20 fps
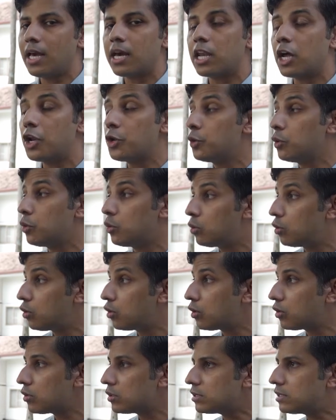there are
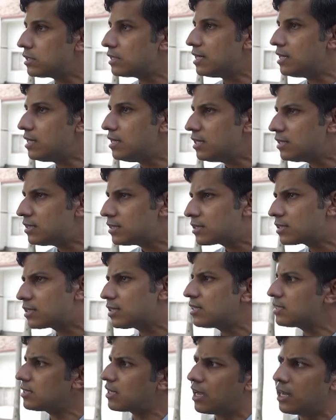no
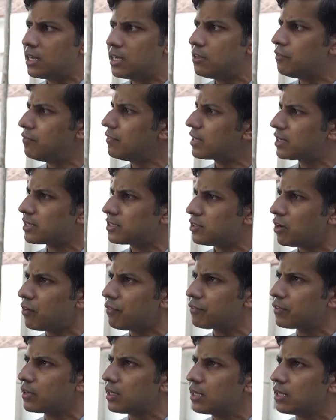sinister side effects
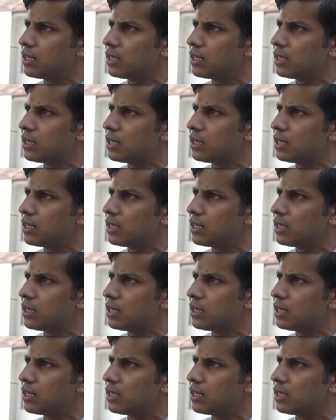of